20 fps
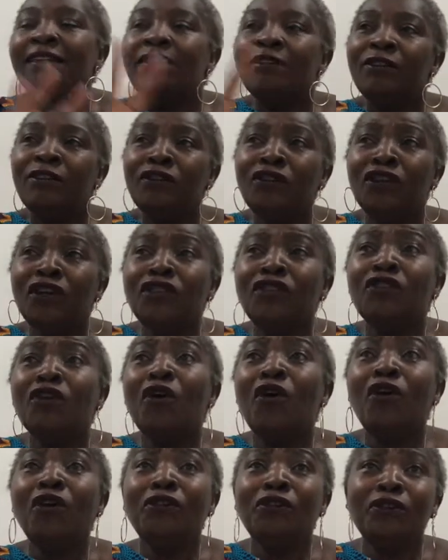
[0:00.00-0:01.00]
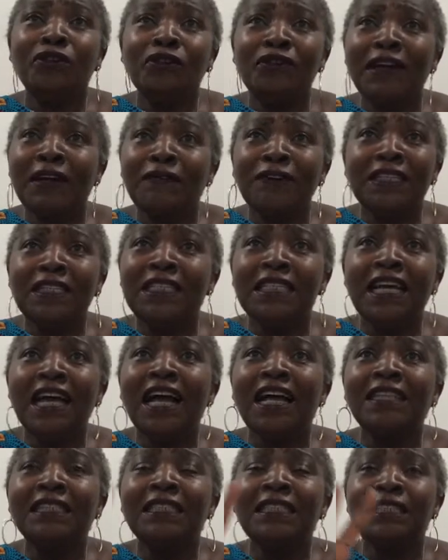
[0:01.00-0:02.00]
not all the graffiti
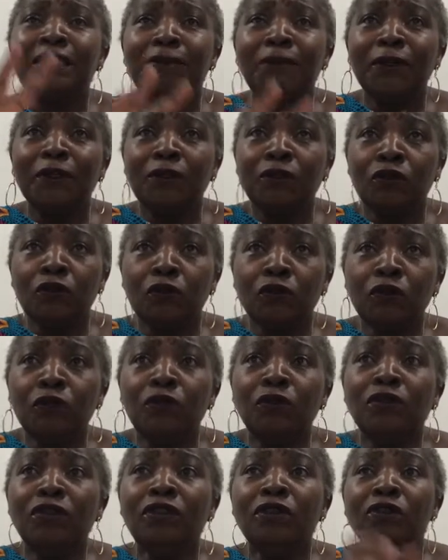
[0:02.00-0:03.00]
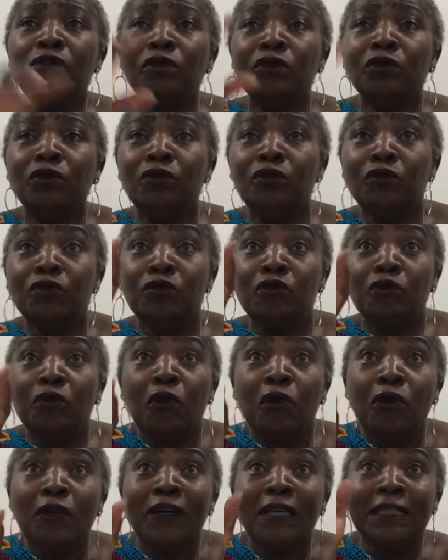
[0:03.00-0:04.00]
artists, but Toon used to
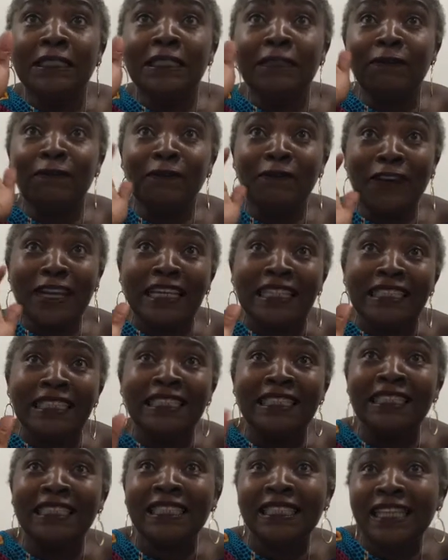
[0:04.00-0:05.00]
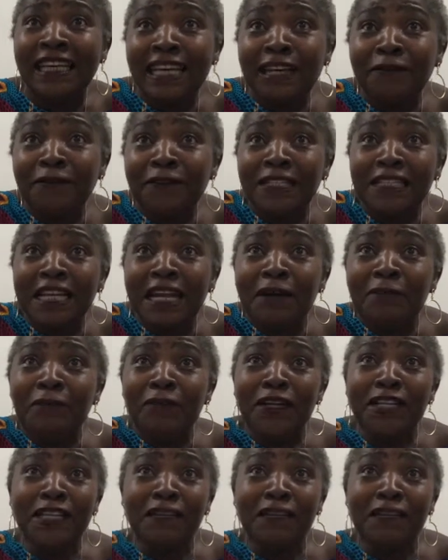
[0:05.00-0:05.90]
draw his face every time when he